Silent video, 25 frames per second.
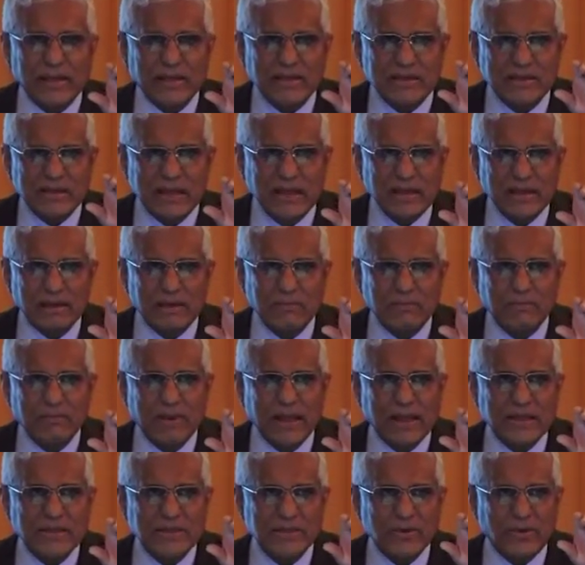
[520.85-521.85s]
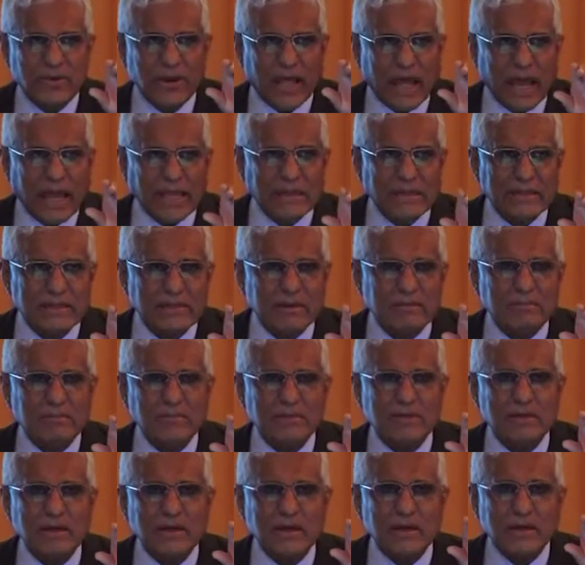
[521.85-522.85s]
has taken place on
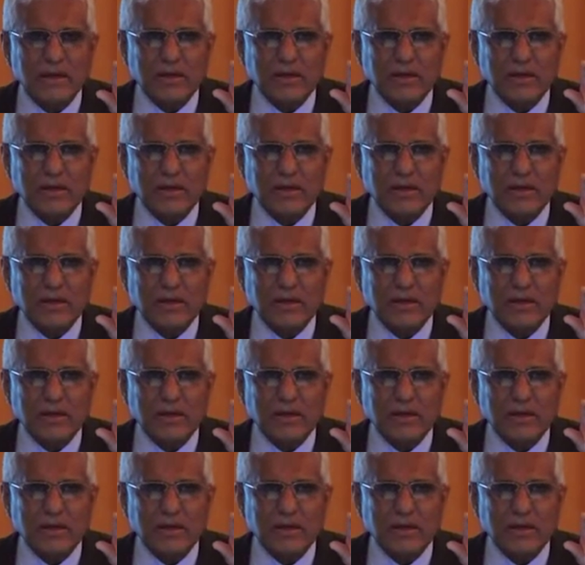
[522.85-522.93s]
items